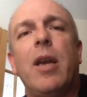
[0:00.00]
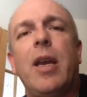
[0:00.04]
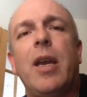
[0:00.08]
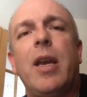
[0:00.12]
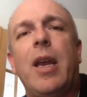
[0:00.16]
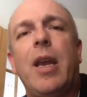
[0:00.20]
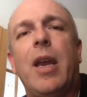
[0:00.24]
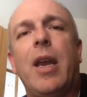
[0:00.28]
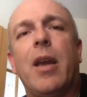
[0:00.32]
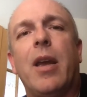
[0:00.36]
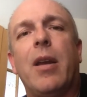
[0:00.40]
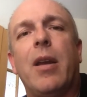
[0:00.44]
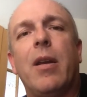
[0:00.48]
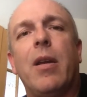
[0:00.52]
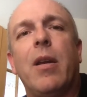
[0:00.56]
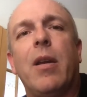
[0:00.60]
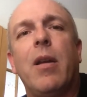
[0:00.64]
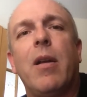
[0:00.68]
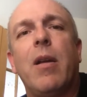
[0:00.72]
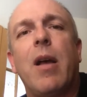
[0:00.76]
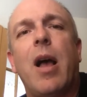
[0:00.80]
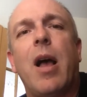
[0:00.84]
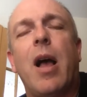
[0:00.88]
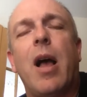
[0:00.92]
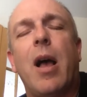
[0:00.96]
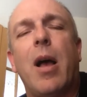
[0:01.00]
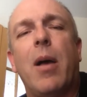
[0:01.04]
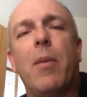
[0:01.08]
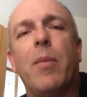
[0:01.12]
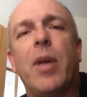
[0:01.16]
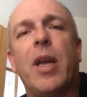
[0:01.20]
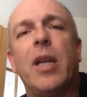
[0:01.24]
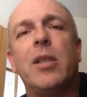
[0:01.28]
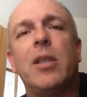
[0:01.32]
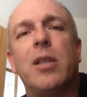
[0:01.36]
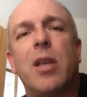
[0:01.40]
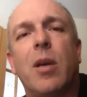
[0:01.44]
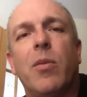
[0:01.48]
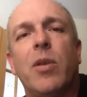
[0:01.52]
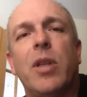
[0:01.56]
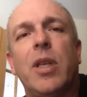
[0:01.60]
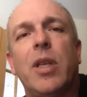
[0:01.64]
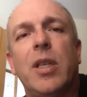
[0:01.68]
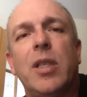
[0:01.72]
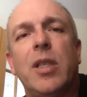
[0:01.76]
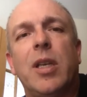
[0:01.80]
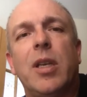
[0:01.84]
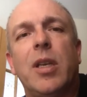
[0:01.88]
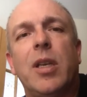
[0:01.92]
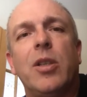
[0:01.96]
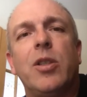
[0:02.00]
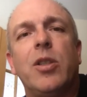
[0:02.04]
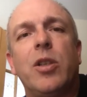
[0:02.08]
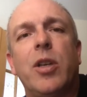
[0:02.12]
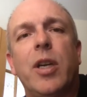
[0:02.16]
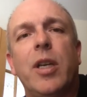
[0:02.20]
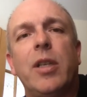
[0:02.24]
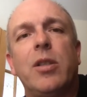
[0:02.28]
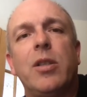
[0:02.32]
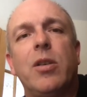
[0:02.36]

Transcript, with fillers: in, um, in some of these industries.